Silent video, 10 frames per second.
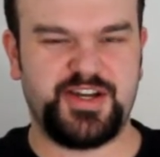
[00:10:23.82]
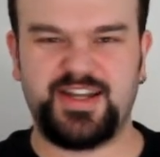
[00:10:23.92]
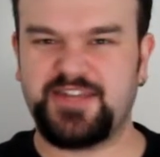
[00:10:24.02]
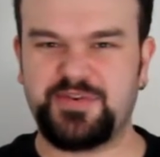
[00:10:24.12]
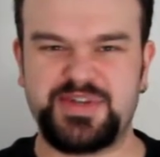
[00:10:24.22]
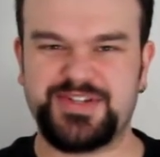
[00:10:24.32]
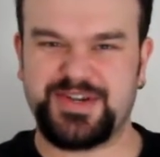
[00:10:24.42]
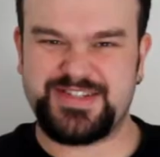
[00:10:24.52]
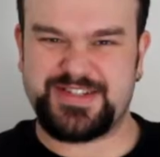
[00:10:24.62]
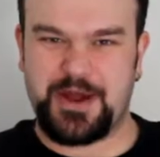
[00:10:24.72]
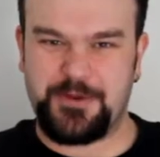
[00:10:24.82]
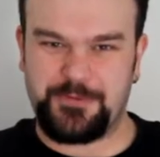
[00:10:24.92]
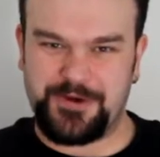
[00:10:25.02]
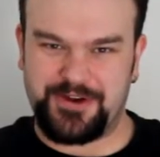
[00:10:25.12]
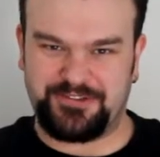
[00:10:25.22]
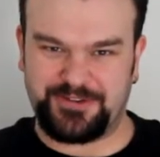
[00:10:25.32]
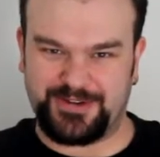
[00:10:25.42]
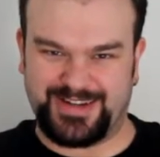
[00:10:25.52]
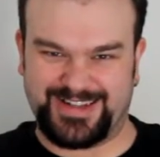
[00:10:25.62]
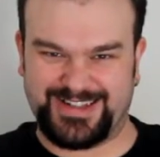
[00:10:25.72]
Gotta love it when toys don't work
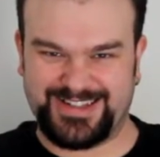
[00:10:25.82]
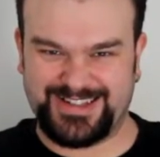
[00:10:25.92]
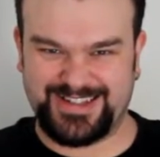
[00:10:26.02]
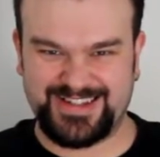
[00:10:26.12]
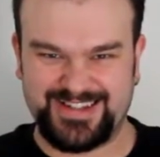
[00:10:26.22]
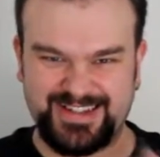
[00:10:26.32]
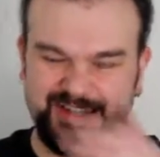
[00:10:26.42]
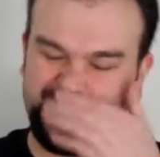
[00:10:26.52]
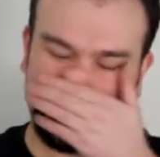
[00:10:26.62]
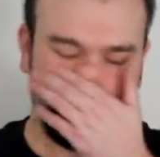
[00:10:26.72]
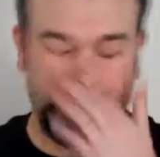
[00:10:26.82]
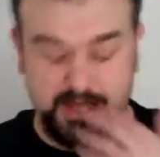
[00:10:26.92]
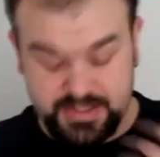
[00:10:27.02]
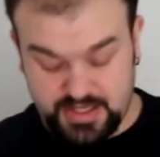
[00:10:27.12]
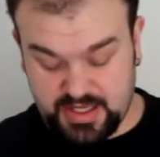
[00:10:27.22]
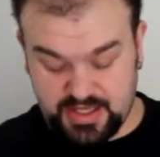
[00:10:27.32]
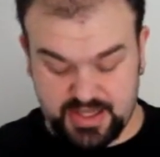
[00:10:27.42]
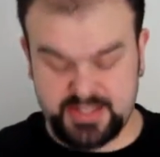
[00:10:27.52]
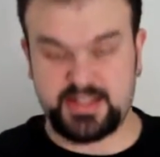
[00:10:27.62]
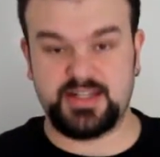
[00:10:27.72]
for you. So yeah,
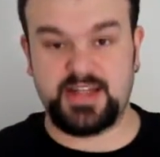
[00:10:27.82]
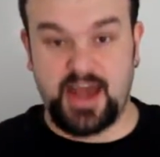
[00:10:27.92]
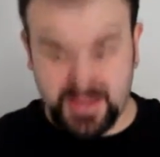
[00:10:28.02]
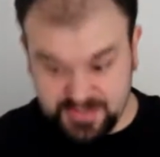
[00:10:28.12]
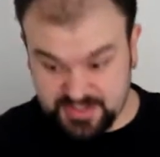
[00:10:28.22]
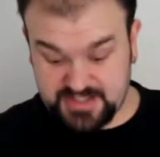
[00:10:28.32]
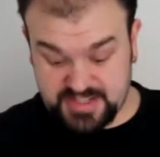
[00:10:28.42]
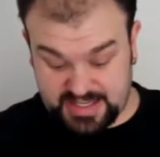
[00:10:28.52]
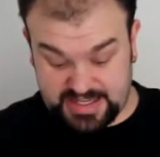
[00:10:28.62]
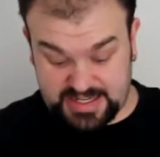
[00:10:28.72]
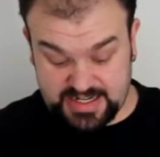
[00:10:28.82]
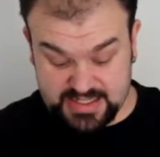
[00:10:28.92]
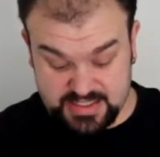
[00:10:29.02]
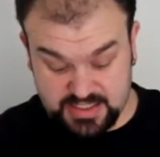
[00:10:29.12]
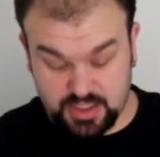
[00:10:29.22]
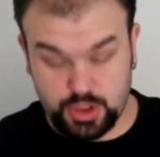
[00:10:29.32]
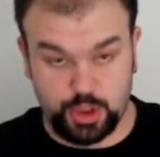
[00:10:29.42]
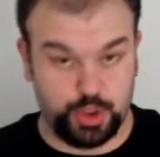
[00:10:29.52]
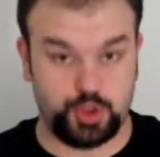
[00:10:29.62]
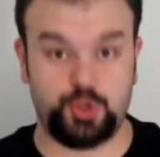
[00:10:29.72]
that's it. Now, as you can see, it is
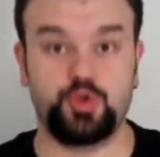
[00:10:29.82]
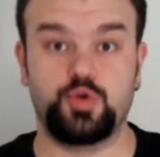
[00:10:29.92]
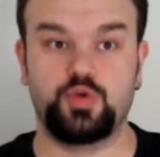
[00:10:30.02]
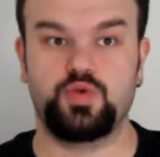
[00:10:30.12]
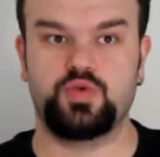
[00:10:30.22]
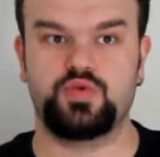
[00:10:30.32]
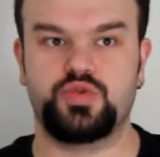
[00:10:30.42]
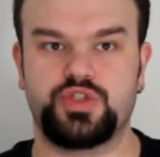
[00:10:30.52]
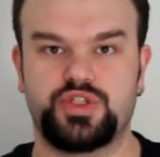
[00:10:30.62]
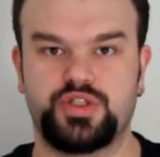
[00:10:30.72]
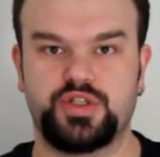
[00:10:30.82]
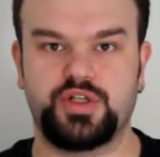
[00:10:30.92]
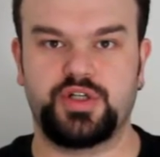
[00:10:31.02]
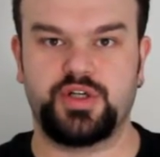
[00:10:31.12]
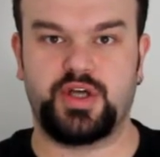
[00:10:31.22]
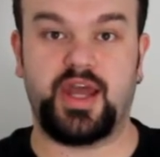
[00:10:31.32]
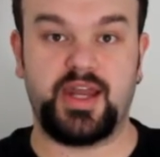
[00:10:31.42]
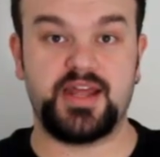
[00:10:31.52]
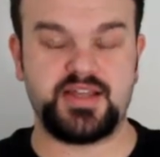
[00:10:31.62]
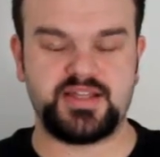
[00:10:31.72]
huge. It
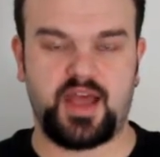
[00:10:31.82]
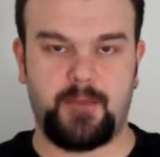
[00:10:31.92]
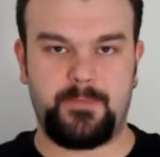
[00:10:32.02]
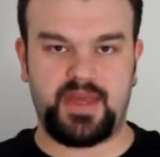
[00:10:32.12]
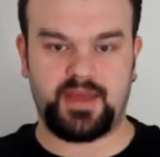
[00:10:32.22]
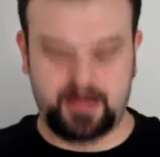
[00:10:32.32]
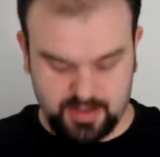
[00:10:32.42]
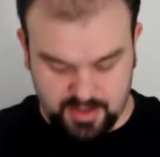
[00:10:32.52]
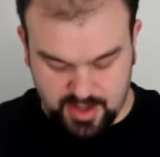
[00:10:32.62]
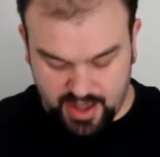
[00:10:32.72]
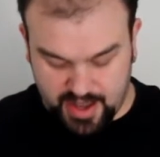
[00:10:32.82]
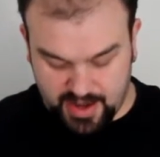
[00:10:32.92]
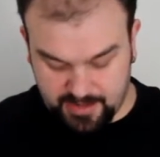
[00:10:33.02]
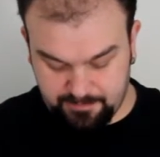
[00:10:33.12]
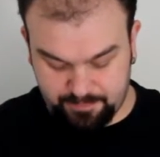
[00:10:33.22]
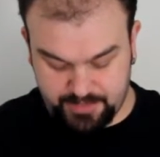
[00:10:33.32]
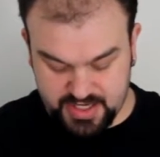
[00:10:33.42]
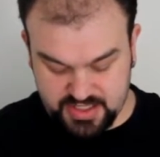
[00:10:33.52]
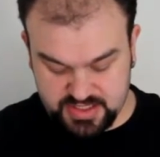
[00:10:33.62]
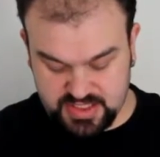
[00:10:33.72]
is big. But
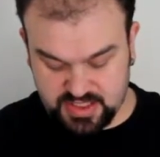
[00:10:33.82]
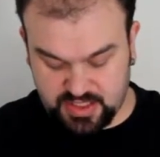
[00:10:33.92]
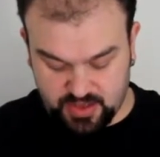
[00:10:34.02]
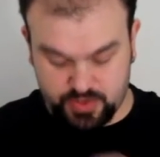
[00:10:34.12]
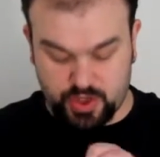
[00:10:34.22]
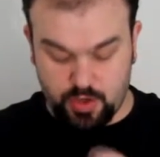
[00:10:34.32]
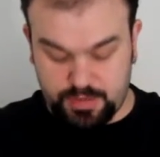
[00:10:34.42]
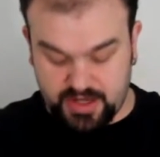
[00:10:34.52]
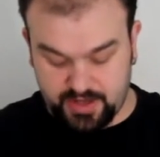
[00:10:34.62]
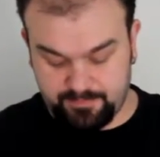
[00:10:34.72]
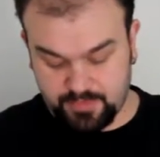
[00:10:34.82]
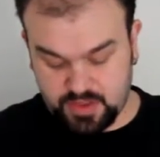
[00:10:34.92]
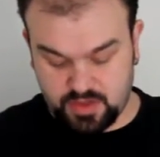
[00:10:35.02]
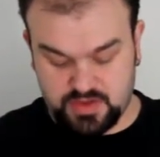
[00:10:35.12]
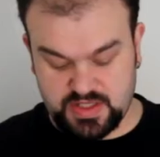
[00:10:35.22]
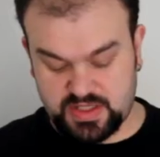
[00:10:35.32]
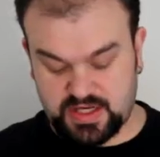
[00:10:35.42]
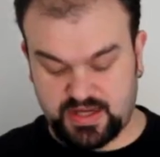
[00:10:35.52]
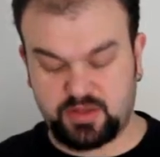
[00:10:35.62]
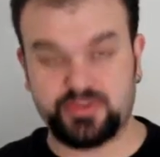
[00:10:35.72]
as you can see, the knuckles open up. You see the
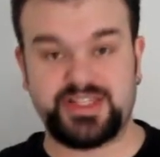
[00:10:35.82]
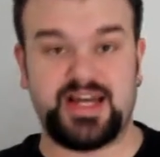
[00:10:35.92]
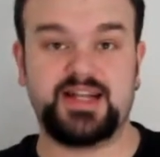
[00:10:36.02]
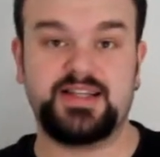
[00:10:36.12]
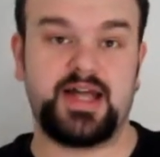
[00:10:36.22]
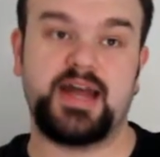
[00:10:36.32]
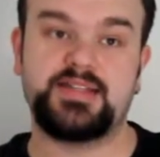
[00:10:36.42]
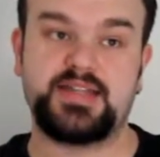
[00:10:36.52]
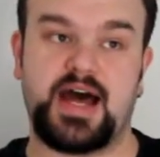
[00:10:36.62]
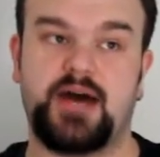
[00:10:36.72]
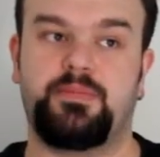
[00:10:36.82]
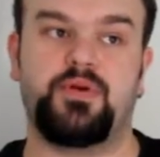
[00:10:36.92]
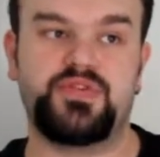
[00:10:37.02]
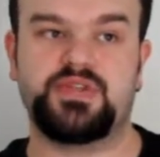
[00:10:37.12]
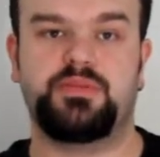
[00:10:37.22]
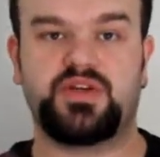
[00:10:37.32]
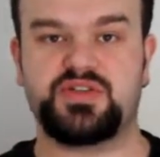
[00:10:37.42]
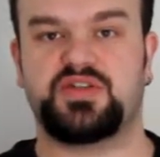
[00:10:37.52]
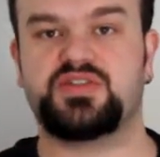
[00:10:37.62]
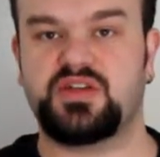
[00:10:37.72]
knuckles and it lights up, obviously
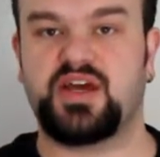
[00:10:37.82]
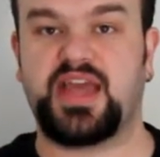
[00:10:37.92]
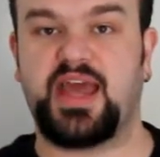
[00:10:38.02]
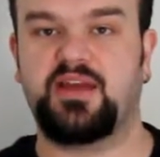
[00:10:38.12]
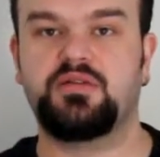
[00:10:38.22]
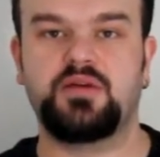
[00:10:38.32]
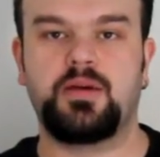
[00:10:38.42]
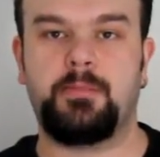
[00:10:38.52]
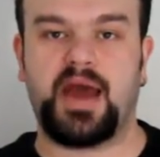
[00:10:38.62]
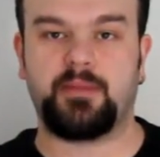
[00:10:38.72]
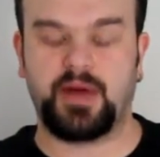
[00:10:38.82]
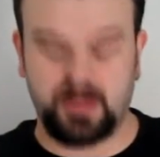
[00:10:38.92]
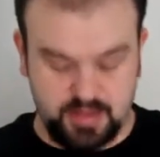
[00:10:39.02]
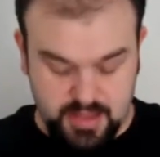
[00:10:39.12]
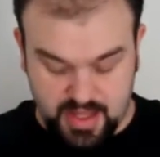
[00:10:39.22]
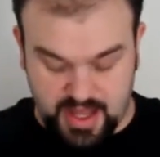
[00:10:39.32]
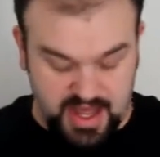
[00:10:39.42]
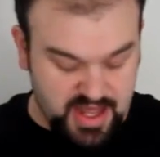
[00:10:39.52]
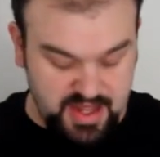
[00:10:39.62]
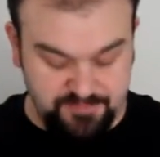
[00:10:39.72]
because it's, again, magma.
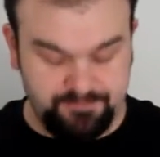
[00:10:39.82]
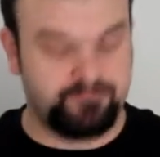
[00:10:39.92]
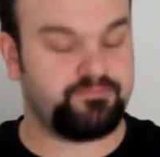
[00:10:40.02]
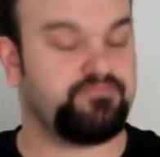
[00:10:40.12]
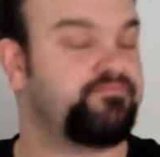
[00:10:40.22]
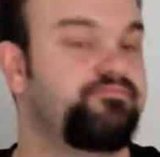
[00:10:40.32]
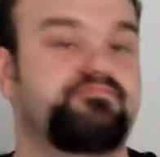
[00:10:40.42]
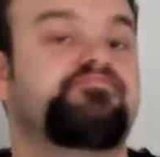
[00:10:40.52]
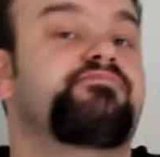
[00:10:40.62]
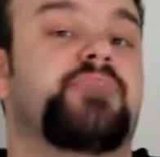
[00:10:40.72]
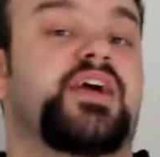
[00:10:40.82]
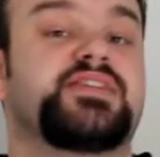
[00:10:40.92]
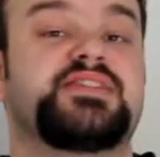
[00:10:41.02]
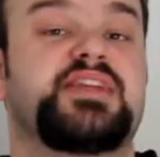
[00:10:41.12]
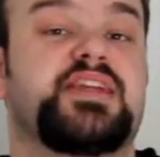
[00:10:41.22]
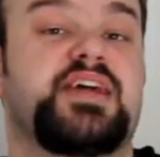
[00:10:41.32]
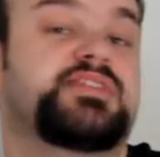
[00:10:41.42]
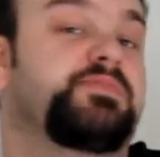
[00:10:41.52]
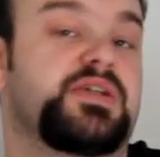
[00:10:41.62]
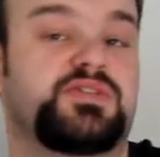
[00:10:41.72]
I guess there's nothing
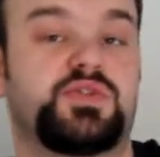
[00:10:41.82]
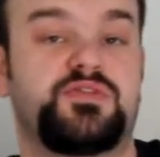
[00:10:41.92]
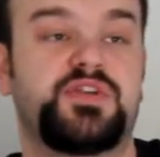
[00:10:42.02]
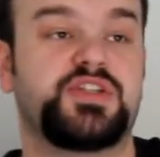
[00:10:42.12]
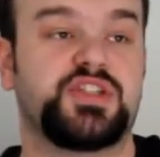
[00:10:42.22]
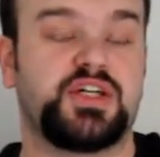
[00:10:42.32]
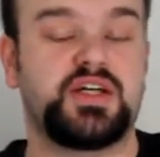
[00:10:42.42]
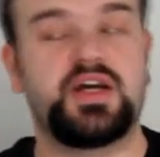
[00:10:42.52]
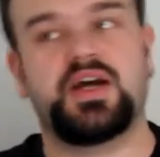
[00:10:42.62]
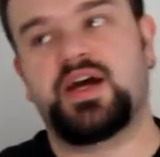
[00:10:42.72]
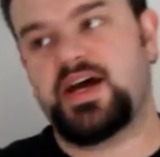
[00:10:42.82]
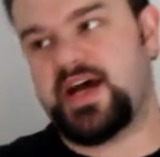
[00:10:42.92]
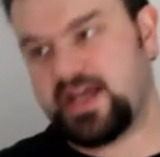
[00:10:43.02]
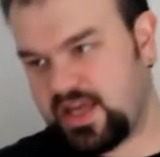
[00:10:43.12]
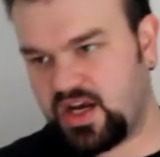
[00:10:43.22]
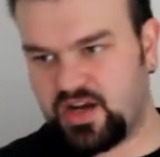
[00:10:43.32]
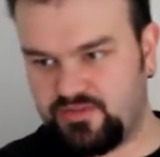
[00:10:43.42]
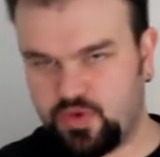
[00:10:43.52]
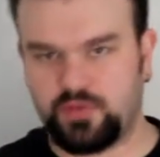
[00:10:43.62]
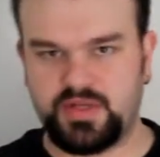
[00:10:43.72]
else but do a finisher. Again,
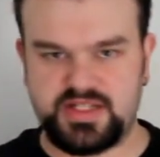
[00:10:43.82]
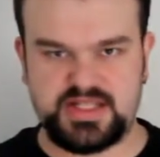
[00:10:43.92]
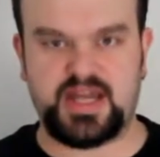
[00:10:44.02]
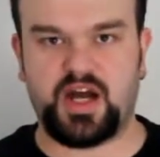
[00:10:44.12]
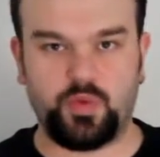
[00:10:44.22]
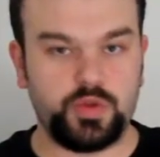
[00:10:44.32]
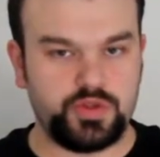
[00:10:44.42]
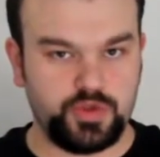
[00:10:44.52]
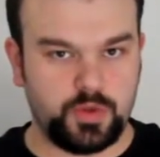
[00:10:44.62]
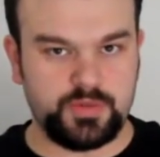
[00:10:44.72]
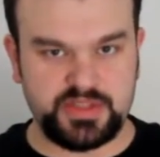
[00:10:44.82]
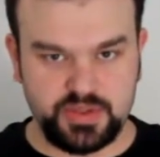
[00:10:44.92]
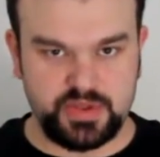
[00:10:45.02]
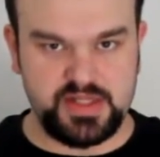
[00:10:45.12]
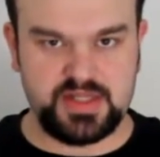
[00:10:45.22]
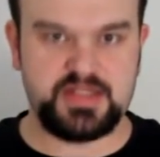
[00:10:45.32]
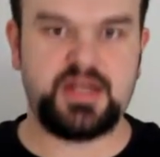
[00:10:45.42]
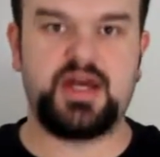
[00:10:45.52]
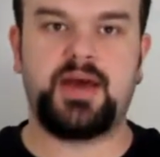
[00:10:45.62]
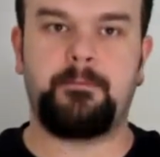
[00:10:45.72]
I've normally said I wouldn't normally do these,
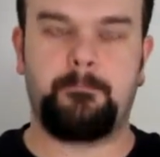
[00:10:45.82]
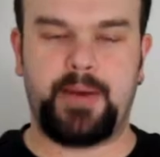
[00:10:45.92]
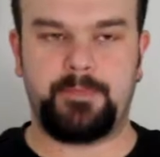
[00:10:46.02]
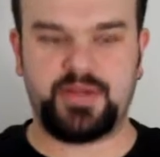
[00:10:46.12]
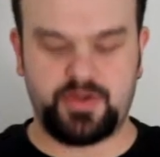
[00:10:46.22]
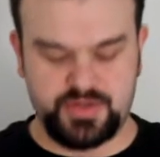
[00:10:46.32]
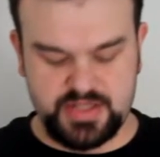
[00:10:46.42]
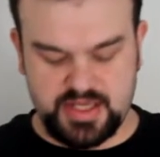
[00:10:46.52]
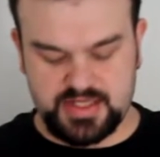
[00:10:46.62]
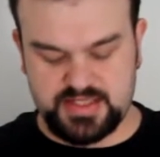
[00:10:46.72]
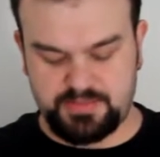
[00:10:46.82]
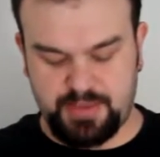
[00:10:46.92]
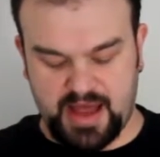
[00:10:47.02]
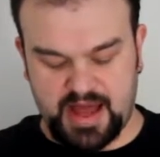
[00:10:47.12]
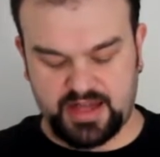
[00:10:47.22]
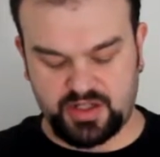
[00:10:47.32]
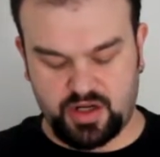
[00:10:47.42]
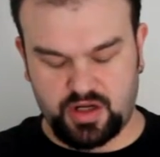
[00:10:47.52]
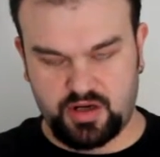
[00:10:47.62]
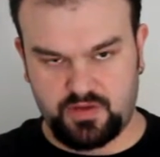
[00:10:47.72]
but because it's part
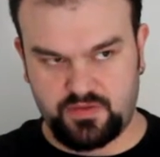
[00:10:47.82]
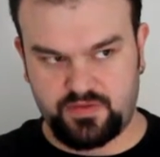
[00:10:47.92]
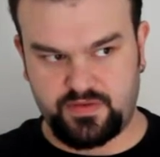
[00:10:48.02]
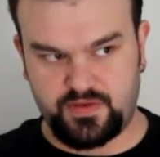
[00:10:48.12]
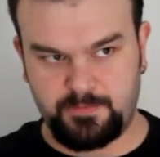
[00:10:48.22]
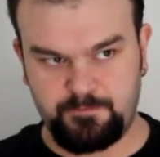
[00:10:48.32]
of